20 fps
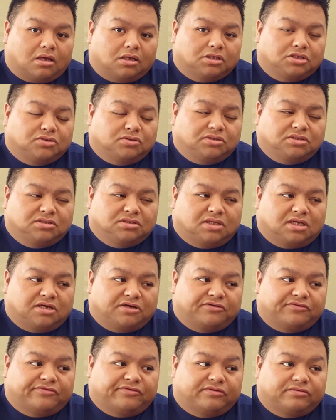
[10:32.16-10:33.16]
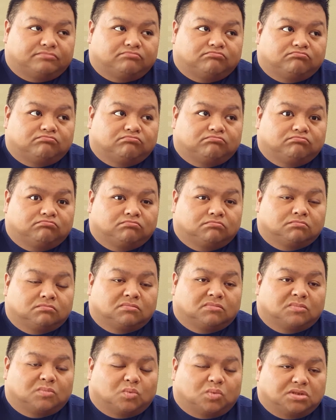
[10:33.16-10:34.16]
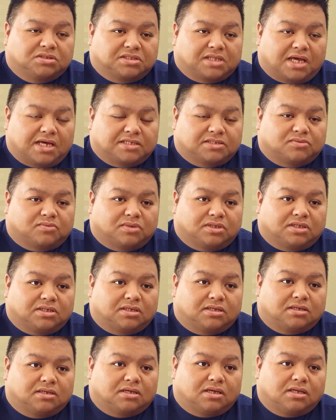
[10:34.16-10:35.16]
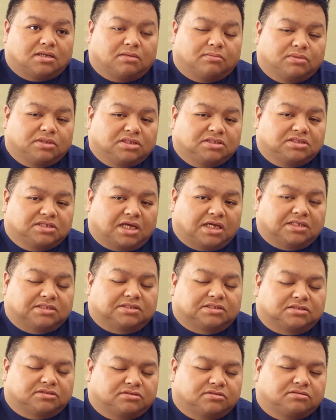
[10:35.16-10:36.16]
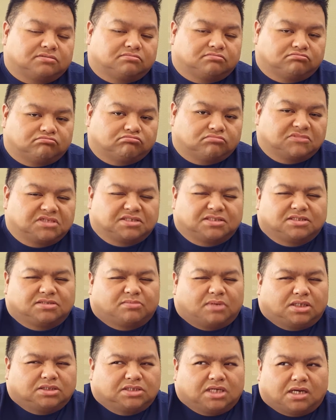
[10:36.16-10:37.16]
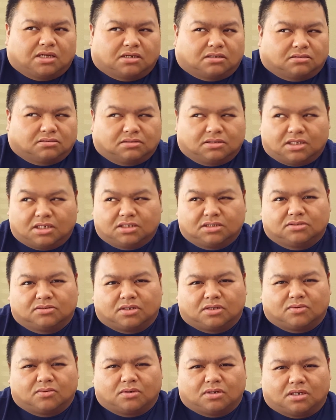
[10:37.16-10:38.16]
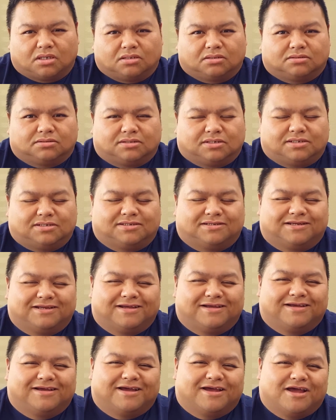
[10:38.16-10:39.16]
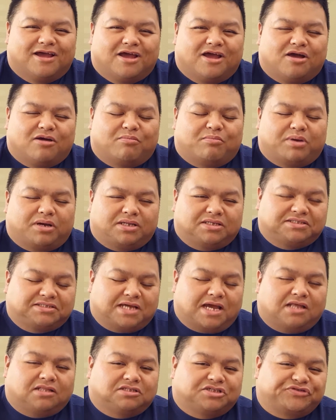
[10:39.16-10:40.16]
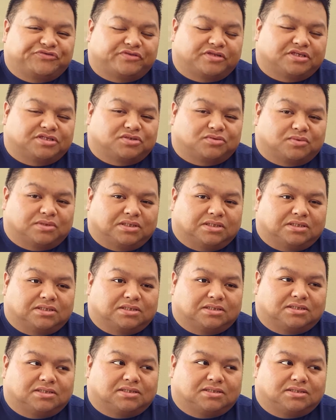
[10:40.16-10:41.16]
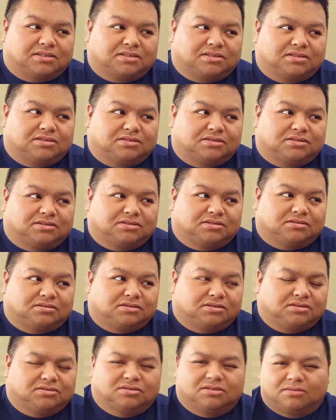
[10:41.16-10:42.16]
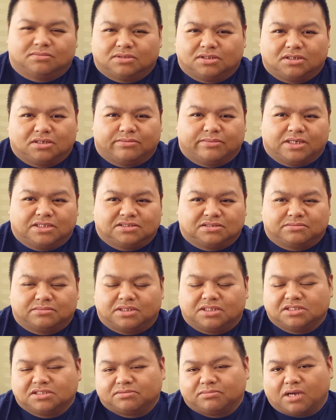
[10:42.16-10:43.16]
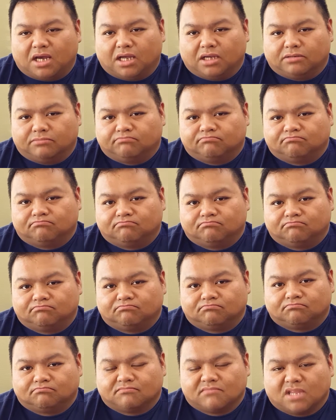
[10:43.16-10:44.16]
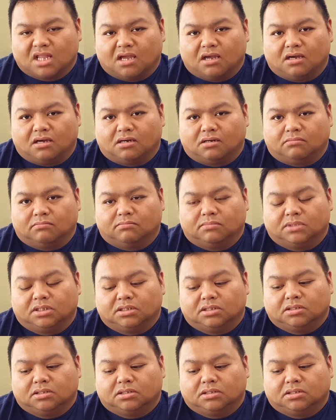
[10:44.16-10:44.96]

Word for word: do what you love was last week, and I'm going to change it because it's my channel, and I can do what I want. But a challenge for this week is do something to make somebody smile. Um,